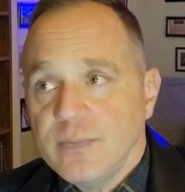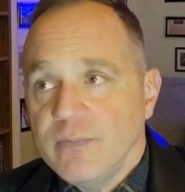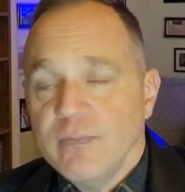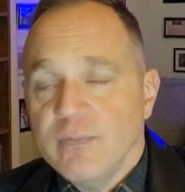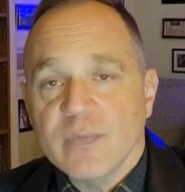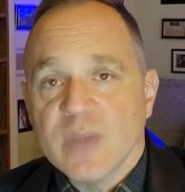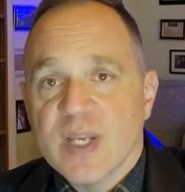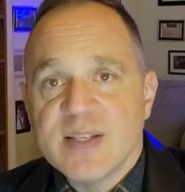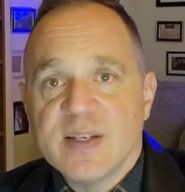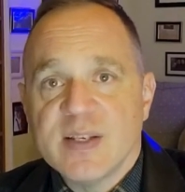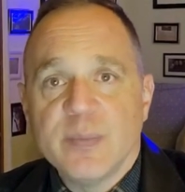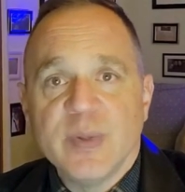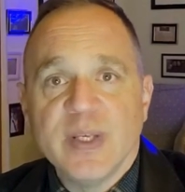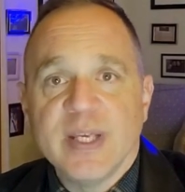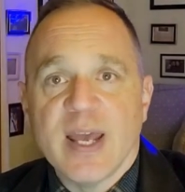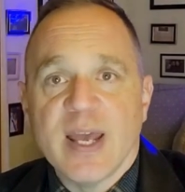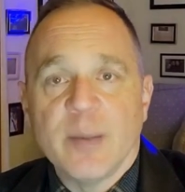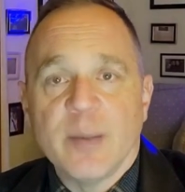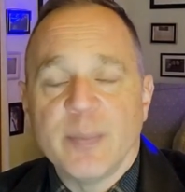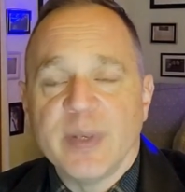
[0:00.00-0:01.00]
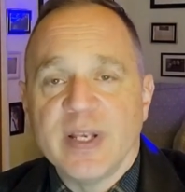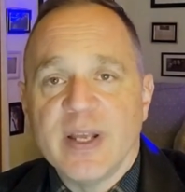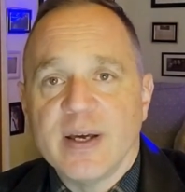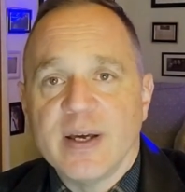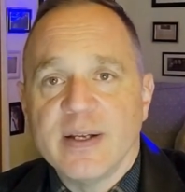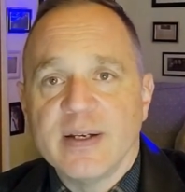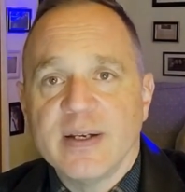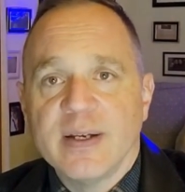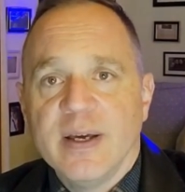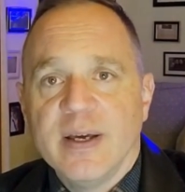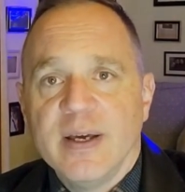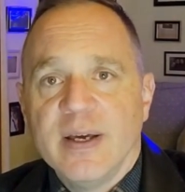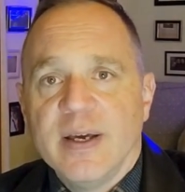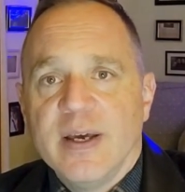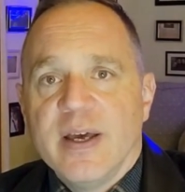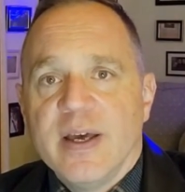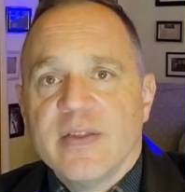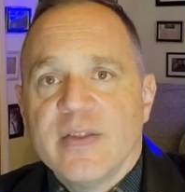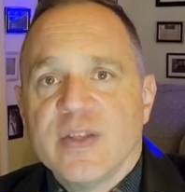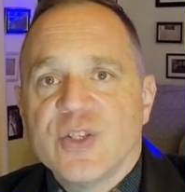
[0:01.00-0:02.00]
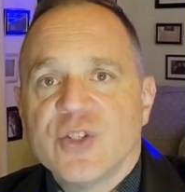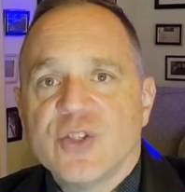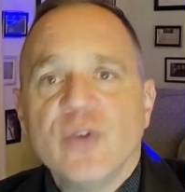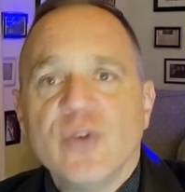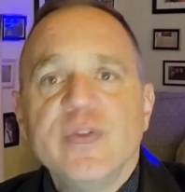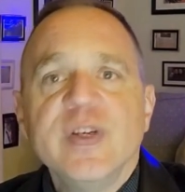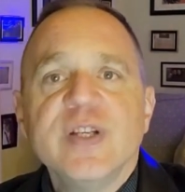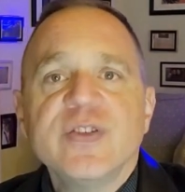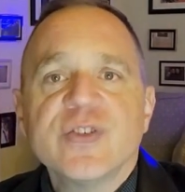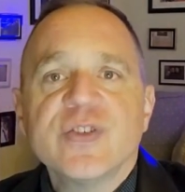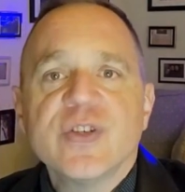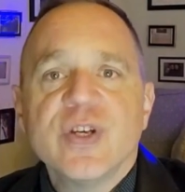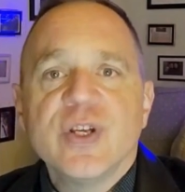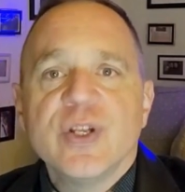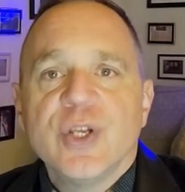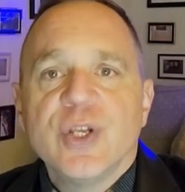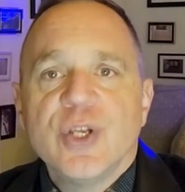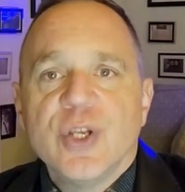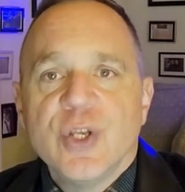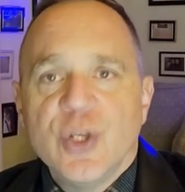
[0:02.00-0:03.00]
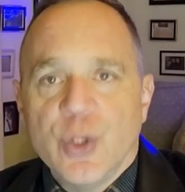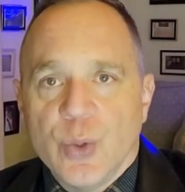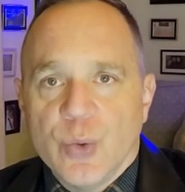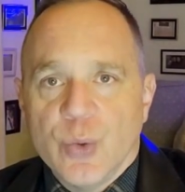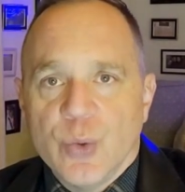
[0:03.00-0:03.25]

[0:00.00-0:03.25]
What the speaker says: It simply cannot be done. The Soviets knew